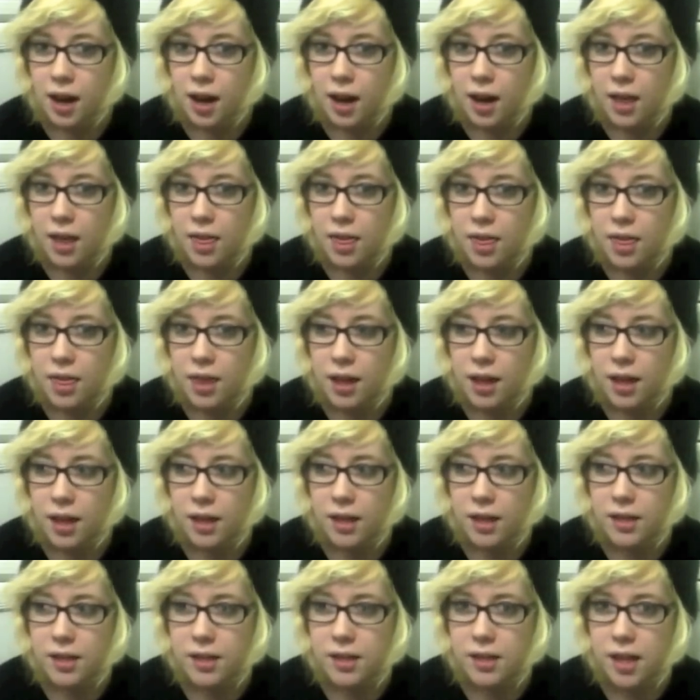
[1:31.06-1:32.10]
I think
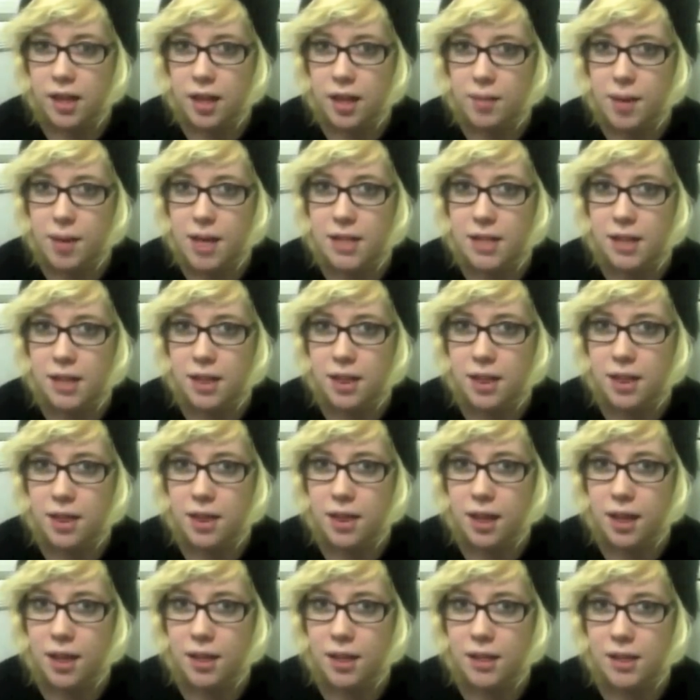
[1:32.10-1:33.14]
his name is, I
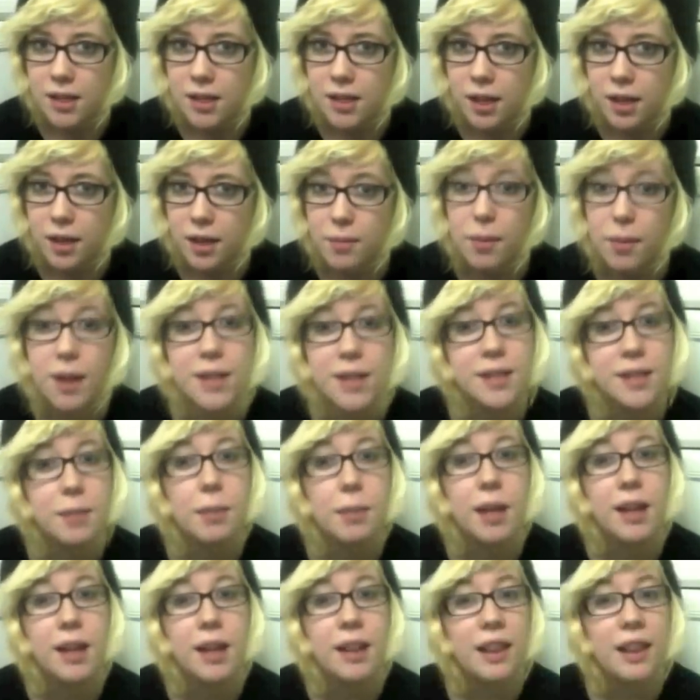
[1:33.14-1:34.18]
think so. Mike sent
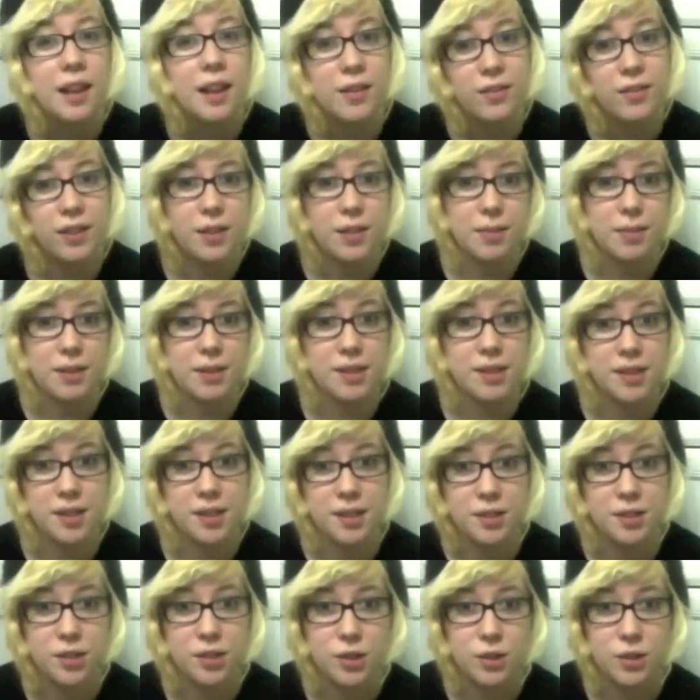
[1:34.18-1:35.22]
me a lovely
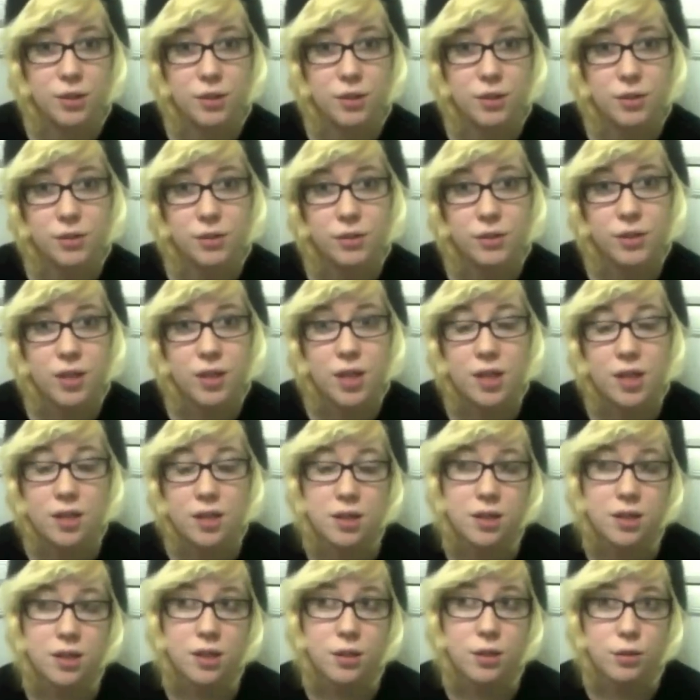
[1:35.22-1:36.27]
message on
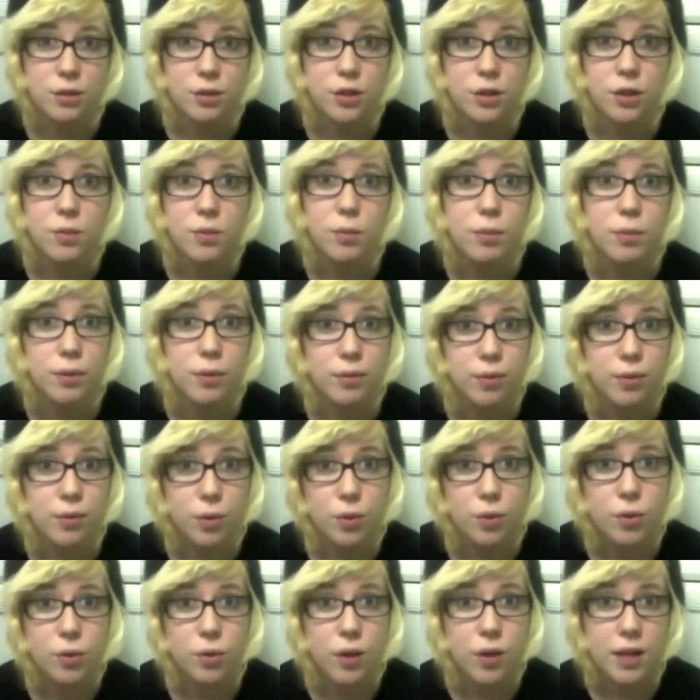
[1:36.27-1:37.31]
YouTube
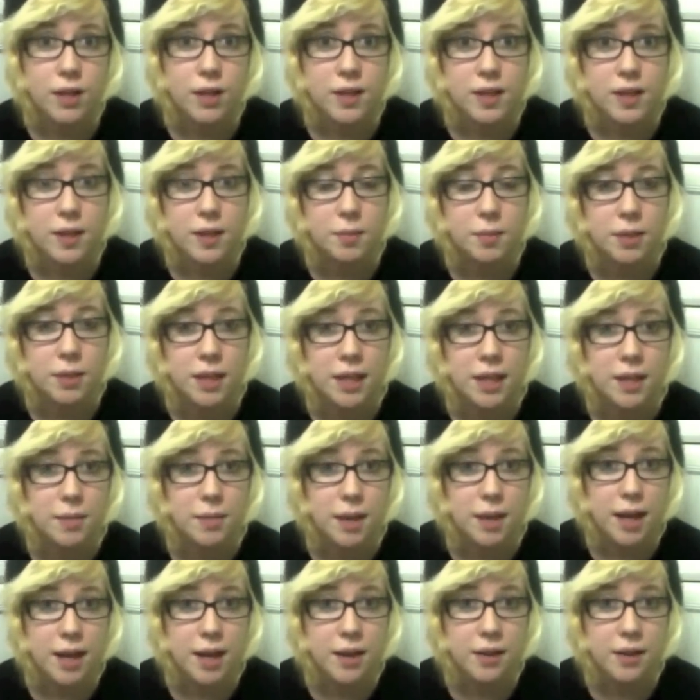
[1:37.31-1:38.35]
before I set up the
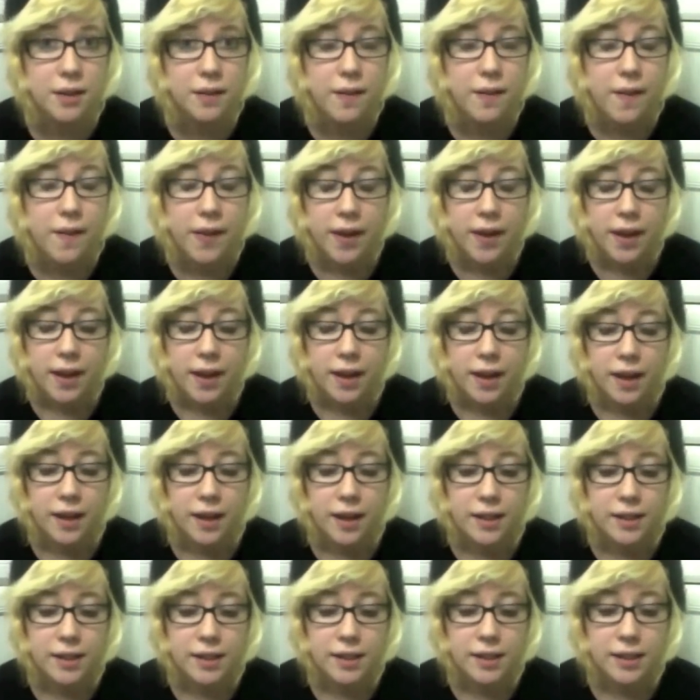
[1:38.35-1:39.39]
email.
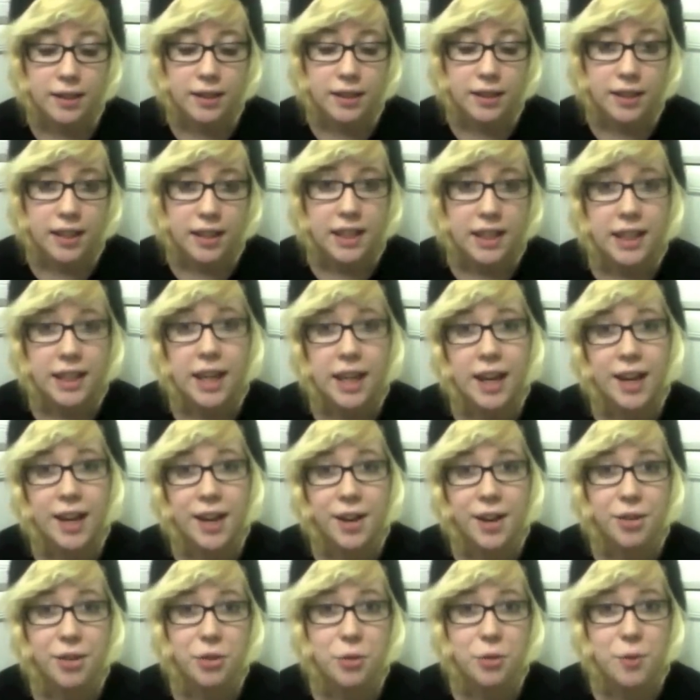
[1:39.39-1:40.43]
And yeah, I
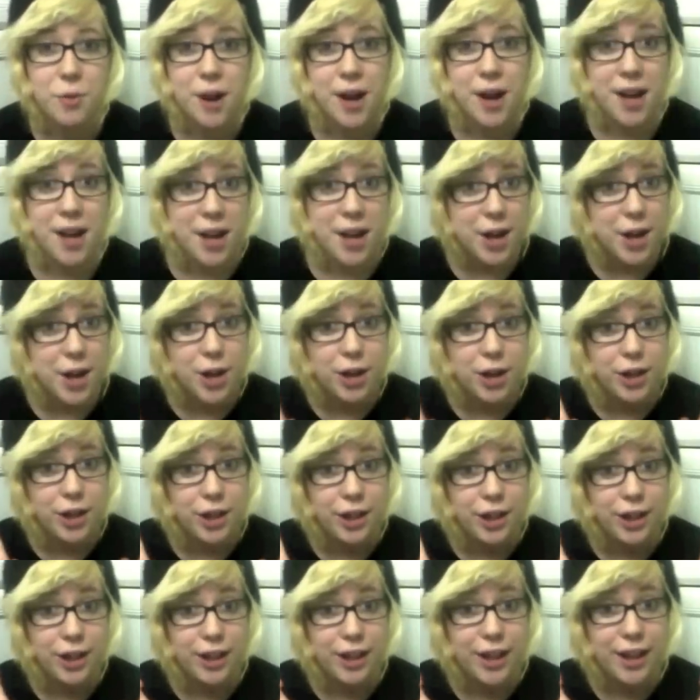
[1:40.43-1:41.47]
thought my
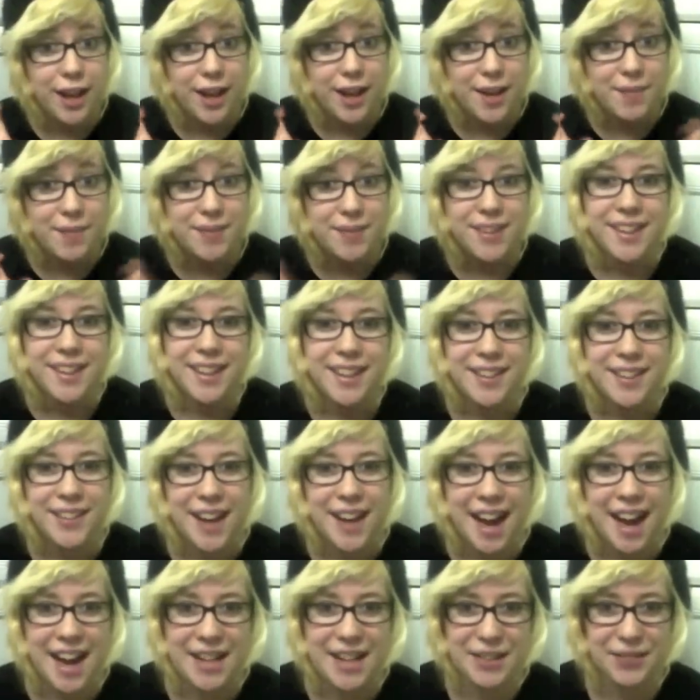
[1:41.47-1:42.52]
lame
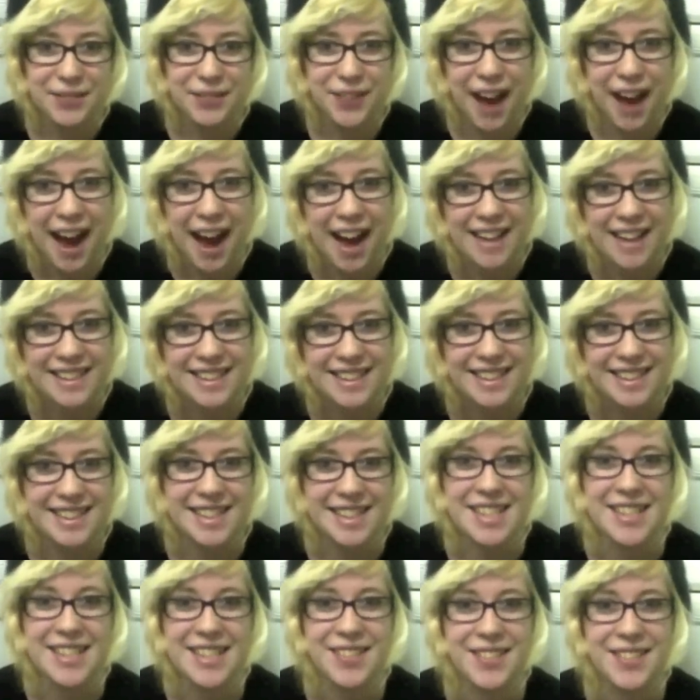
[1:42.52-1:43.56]
ass fan
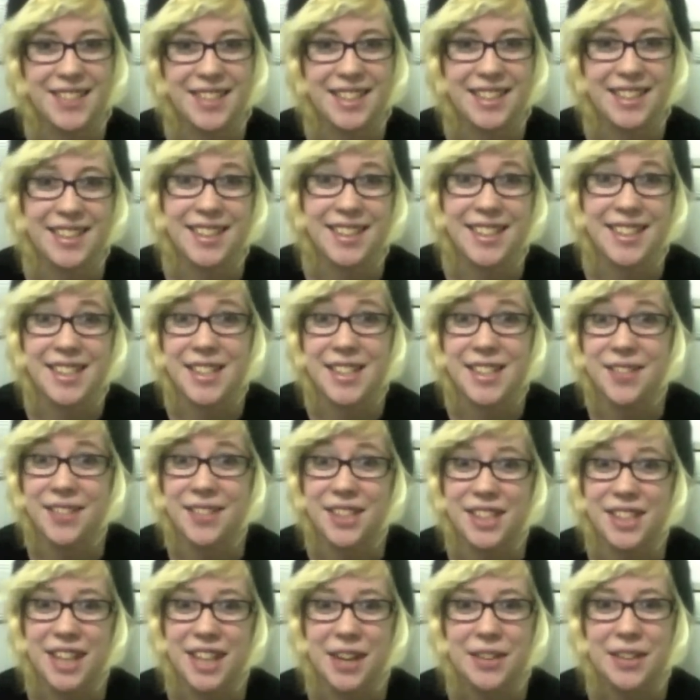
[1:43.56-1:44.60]
deserved a
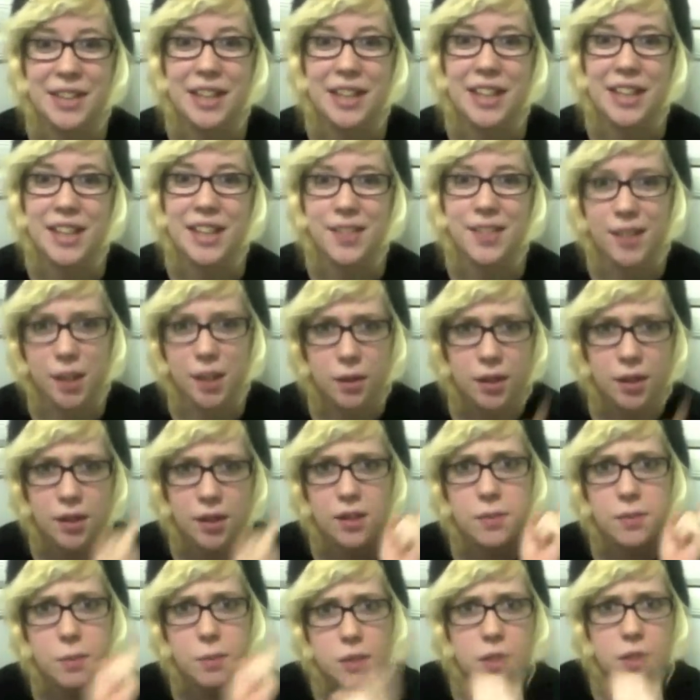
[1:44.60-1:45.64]
shout out, even though he
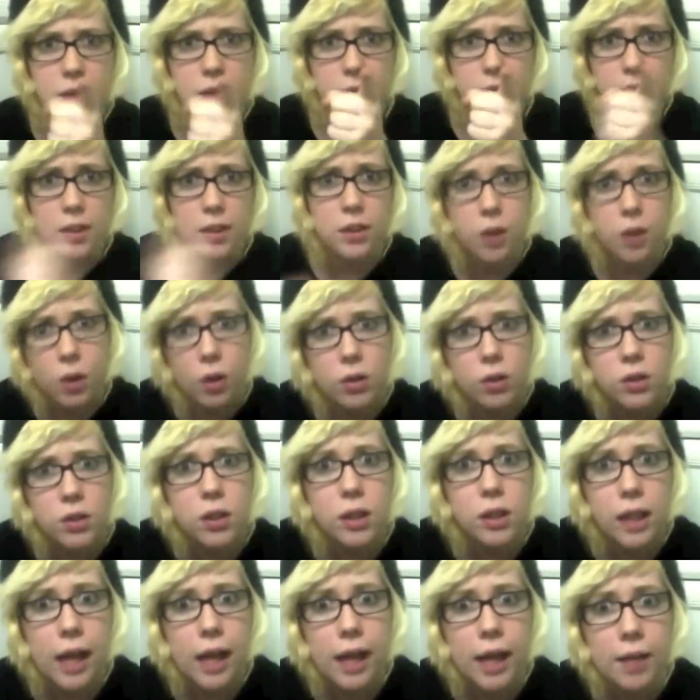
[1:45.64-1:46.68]
is most definitely not
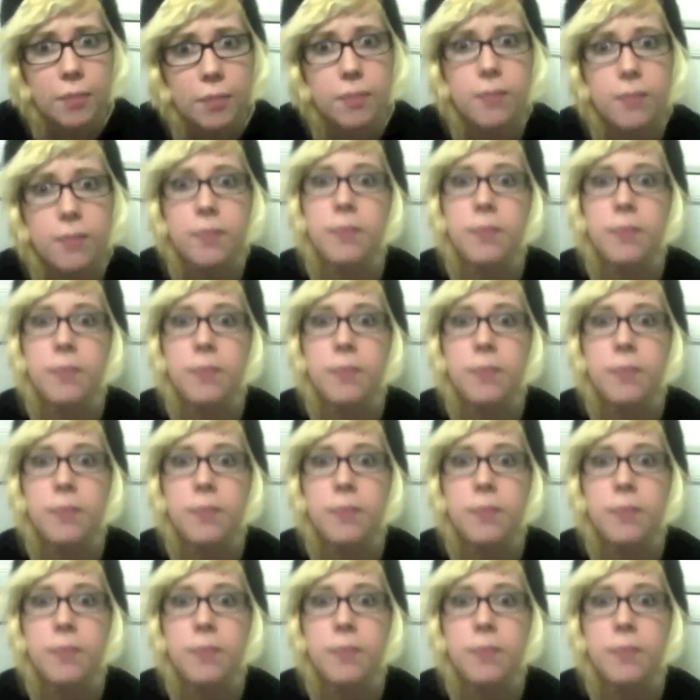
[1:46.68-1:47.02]
lame.